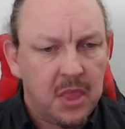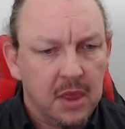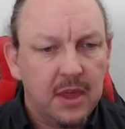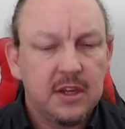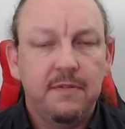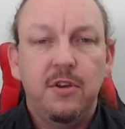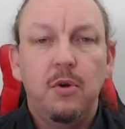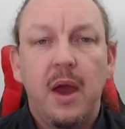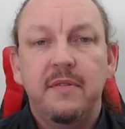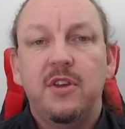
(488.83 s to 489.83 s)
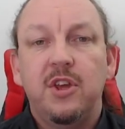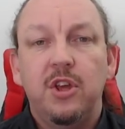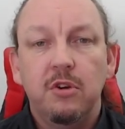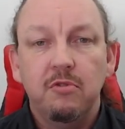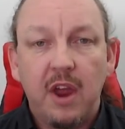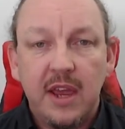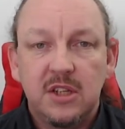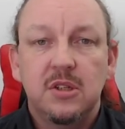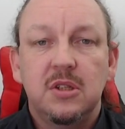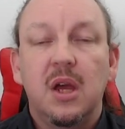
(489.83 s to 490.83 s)
that if you have
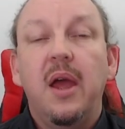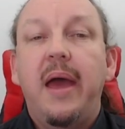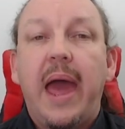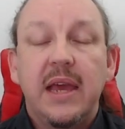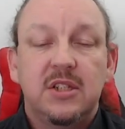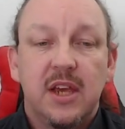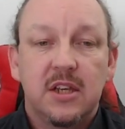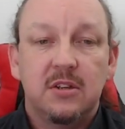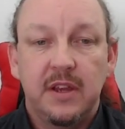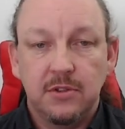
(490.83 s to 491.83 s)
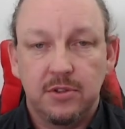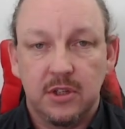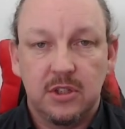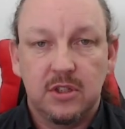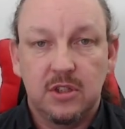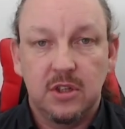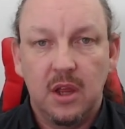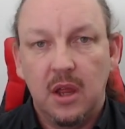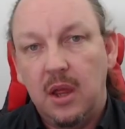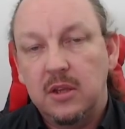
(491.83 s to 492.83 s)
curated a set of interests,
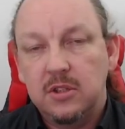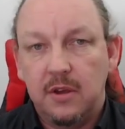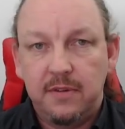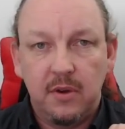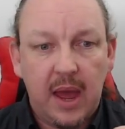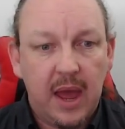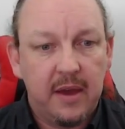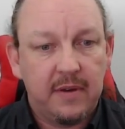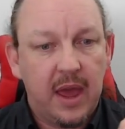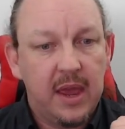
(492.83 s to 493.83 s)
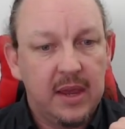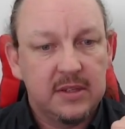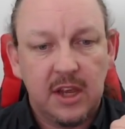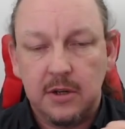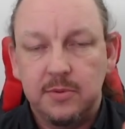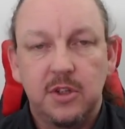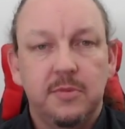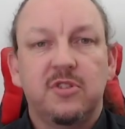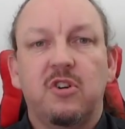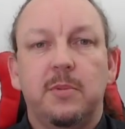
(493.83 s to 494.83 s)
so if you have a set of
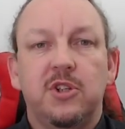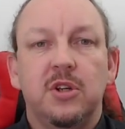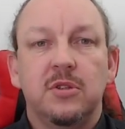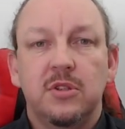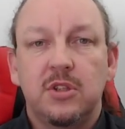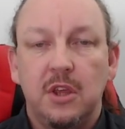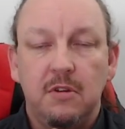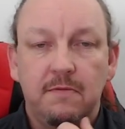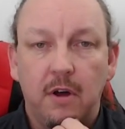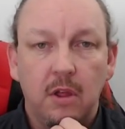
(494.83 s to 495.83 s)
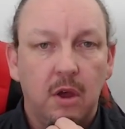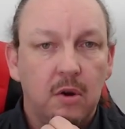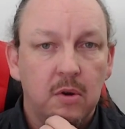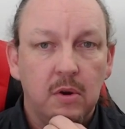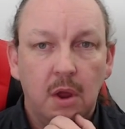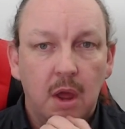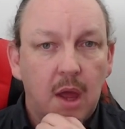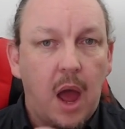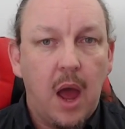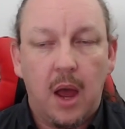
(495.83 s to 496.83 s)
subscriptions that you follow,
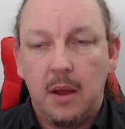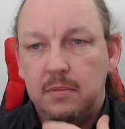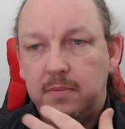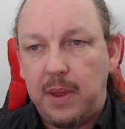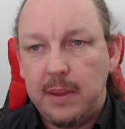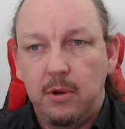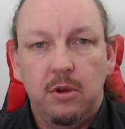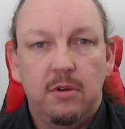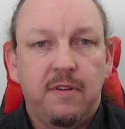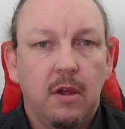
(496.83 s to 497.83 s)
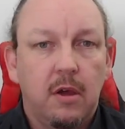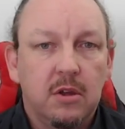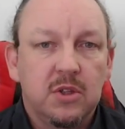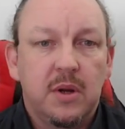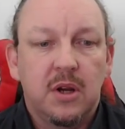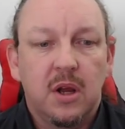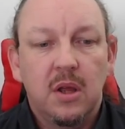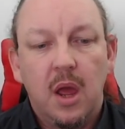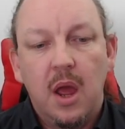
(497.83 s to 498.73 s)
uh, people who you follow on Twitter,